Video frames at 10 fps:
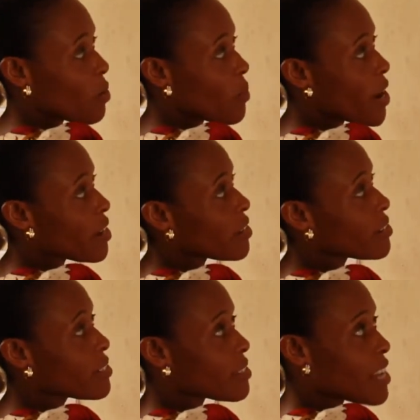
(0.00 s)

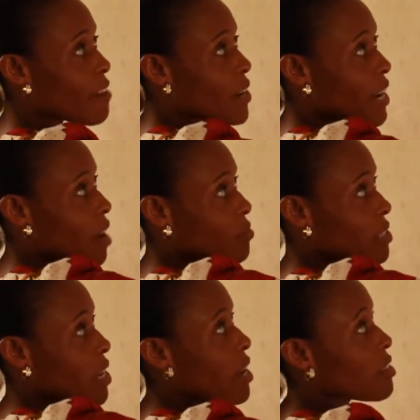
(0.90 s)
away 7
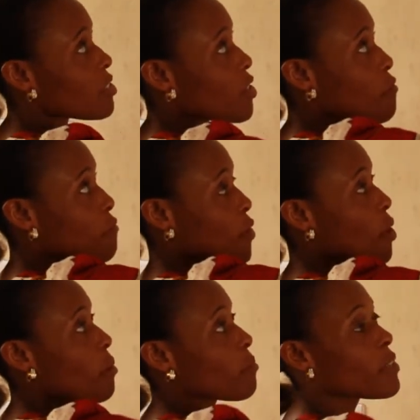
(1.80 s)
counters
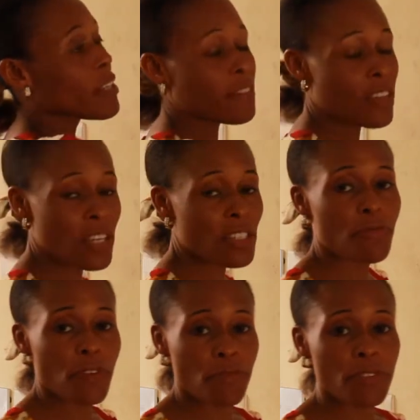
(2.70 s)
from
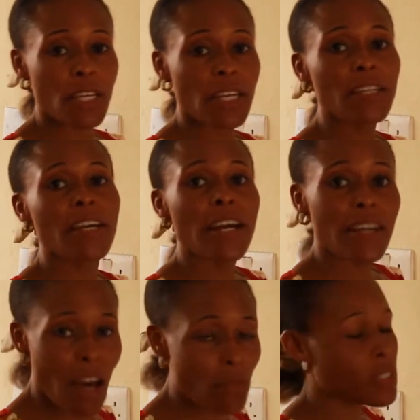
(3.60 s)
these 15
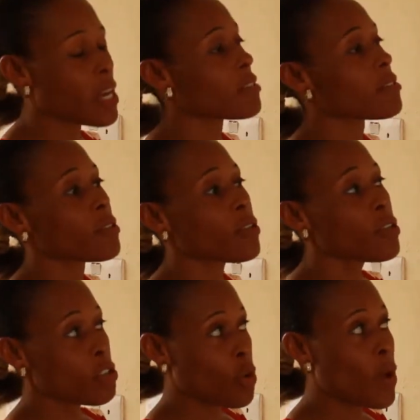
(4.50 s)
counters.
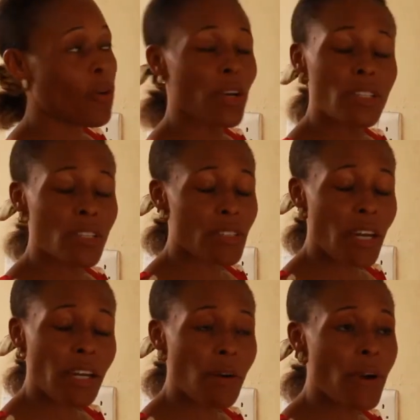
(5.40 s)
So we are going to
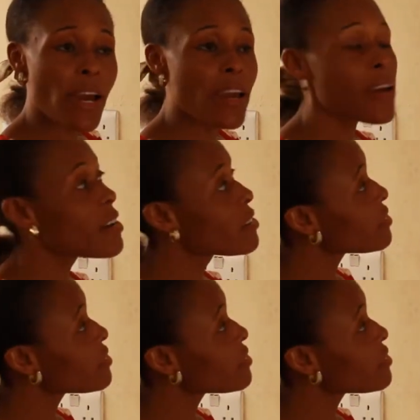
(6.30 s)
take away